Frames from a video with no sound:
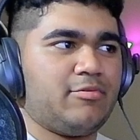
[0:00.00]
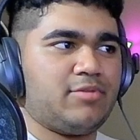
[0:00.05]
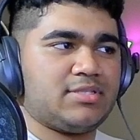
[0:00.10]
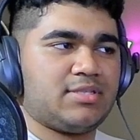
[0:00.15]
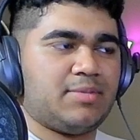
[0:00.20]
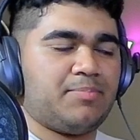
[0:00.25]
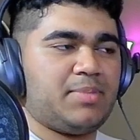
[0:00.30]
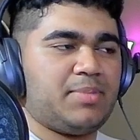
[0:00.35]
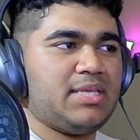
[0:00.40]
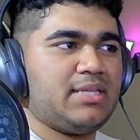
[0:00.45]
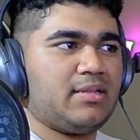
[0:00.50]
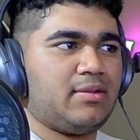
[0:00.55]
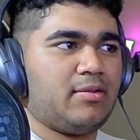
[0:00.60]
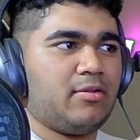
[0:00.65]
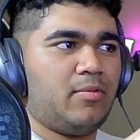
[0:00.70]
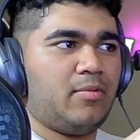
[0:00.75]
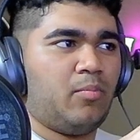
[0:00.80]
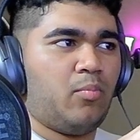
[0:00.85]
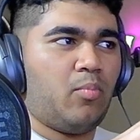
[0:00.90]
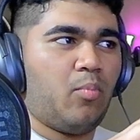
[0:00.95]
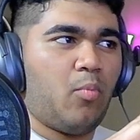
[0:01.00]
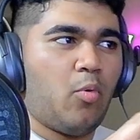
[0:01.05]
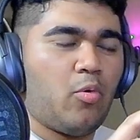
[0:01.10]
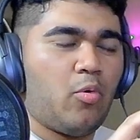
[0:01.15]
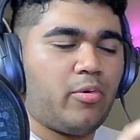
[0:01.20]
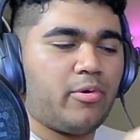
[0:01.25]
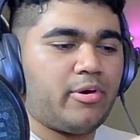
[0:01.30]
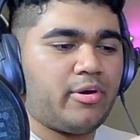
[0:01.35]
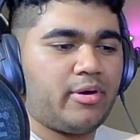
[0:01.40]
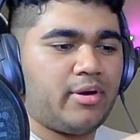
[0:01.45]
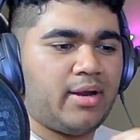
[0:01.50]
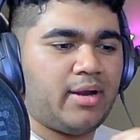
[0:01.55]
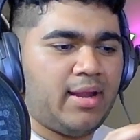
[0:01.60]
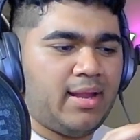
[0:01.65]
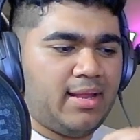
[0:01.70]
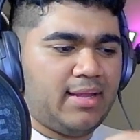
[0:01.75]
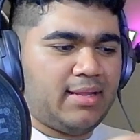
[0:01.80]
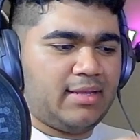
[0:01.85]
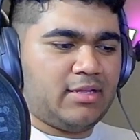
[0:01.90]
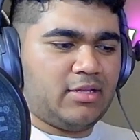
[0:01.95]
a bit more
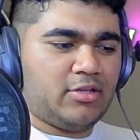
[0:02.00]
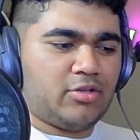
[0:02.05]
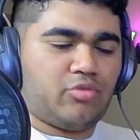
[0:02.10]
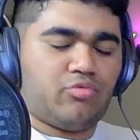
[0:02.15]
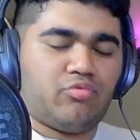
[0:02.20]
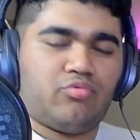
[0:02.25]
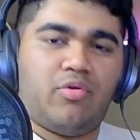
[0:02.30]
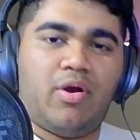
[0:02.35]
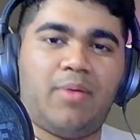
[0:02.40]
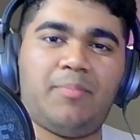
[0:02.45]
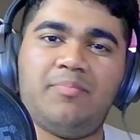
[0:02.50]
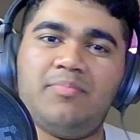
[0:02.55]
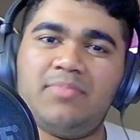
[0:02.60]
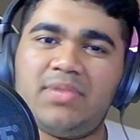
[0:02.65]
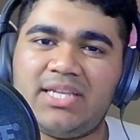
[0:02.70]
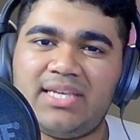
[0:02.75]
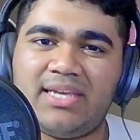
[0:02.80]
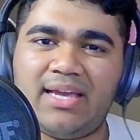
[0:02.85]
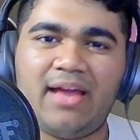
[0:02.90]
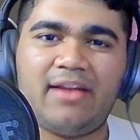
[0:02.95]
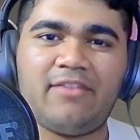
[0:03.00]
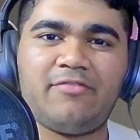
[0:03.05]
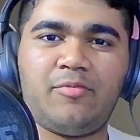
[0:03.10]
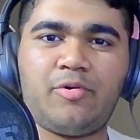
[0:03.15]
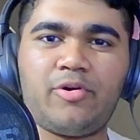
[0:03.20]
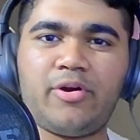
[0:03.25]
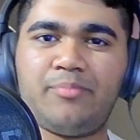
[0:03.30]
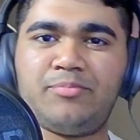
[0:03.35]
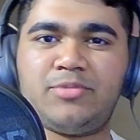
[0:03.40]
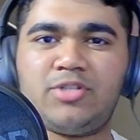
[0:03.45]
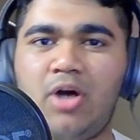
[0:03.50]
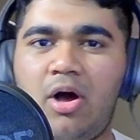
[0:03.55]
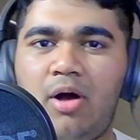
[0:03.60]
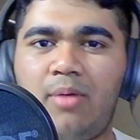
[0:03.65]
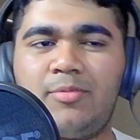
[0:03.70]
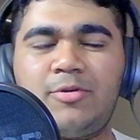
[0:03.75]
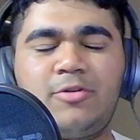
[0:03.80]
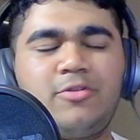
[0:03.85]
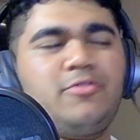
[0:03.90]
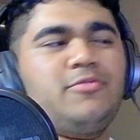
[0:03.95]
rumbly, kind of more
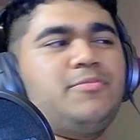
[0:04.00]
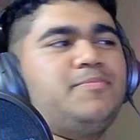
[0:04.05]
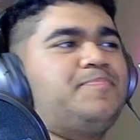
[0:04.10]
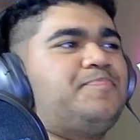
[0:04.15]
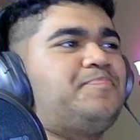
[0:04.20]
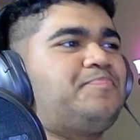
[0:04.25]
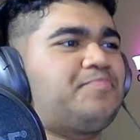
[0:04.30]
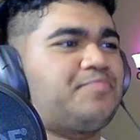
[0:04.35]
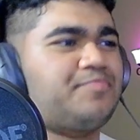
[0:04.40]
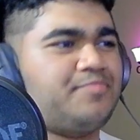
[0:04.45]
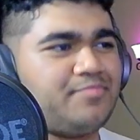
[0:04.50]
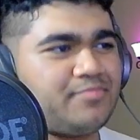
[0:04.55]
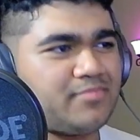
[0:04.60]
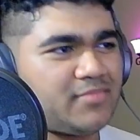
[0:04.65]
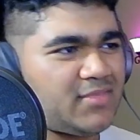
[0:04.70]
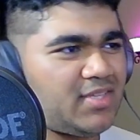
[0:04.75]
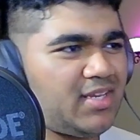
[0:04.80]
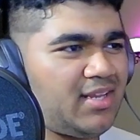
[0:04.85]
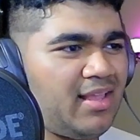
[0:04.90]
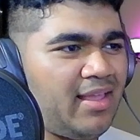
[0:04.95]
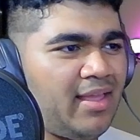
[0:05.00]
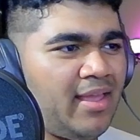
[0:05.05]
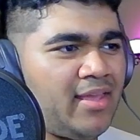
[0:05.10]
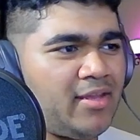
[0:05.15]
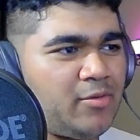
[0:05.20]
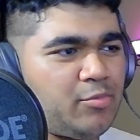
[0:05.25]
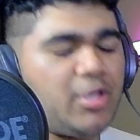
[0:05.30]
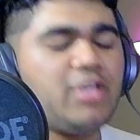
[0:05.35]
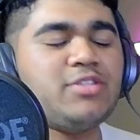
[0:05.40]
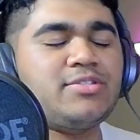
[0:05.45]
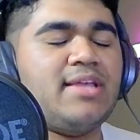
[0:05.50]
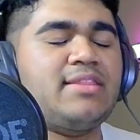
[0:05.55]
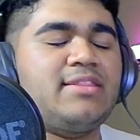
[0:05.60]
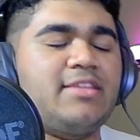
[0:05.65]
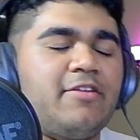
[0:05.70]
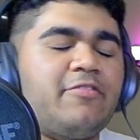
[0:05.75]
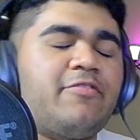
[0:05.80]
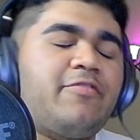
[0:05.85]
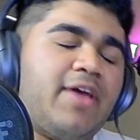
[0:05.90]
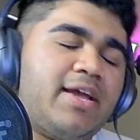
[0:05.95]
abdominal and we also had the
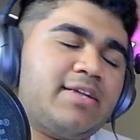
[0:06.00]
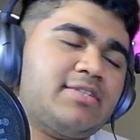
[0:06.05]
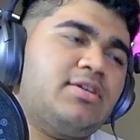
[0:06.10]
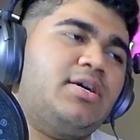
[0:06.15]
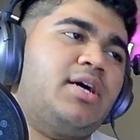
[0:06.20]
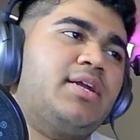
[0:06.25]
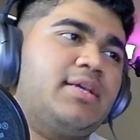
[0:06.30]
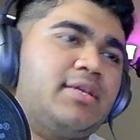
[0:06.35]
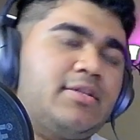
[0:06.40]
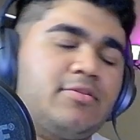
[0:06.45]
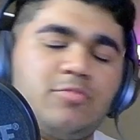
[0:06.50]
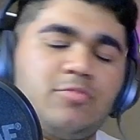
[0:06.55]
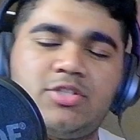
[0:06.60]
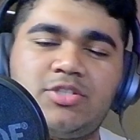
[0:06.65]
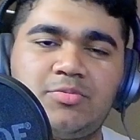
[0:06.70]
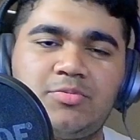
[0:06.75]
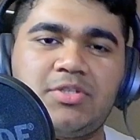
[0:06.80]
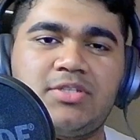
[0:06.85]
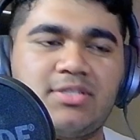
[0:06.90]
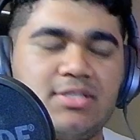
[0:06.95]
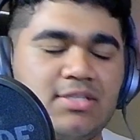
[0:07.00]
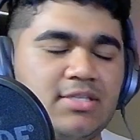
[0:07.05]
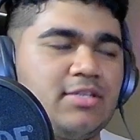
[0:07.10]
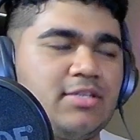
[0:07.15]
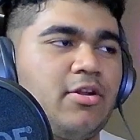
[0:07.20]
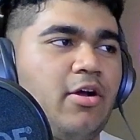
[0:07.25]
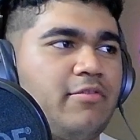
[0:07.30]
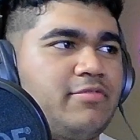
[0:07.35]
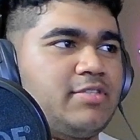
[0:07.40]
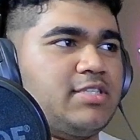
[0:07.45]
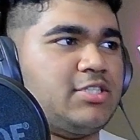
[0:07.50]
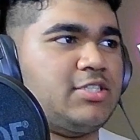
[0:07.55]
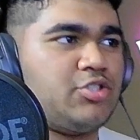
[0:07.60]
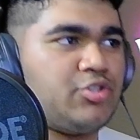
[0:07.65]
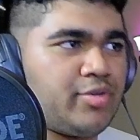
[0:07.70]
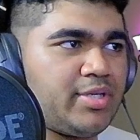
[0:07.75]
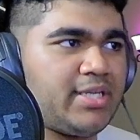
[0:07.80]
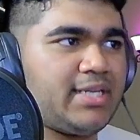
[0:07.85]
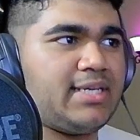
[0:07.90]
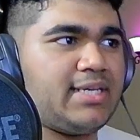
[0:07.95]
effect on it, which was you know obviously
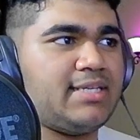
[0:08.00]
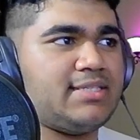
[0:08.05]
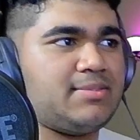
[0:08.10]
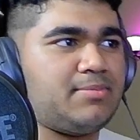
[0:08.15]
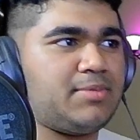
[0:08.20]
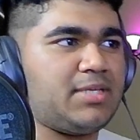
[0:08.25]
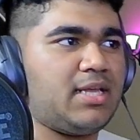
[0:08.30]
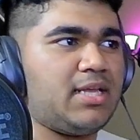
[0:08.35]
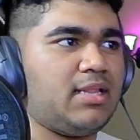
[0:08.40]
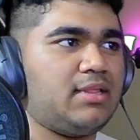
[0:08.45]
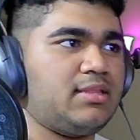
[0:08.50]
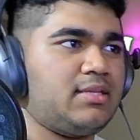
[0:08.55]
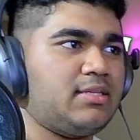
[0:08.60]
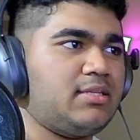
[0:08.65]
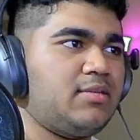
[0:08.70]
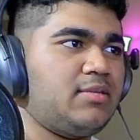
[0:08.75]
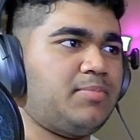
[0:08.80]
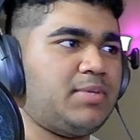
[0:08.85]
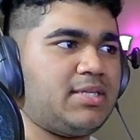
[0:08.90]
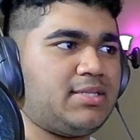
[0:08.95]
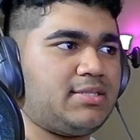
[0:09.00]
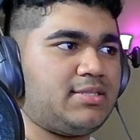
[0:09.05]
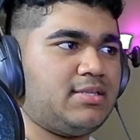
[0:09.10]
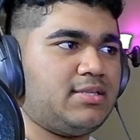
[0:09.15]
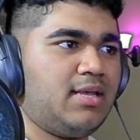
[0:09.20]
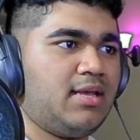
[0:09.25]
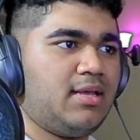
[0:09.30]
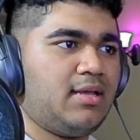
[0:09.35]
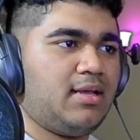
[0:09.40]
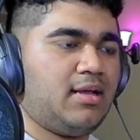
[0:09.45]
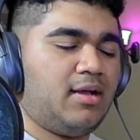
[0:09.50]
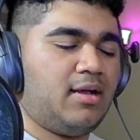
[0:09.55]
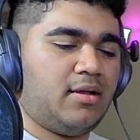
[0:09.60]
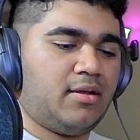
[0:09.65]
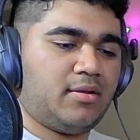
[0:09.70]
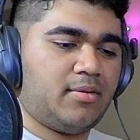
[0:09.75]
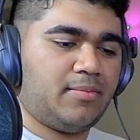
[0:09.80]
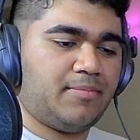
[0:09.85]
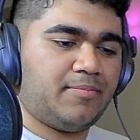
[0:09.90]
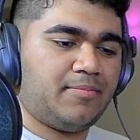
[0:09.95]
treating it to be a little bit
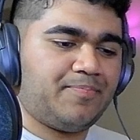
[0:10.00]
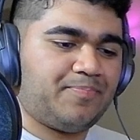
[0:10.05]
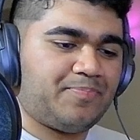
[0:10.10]
um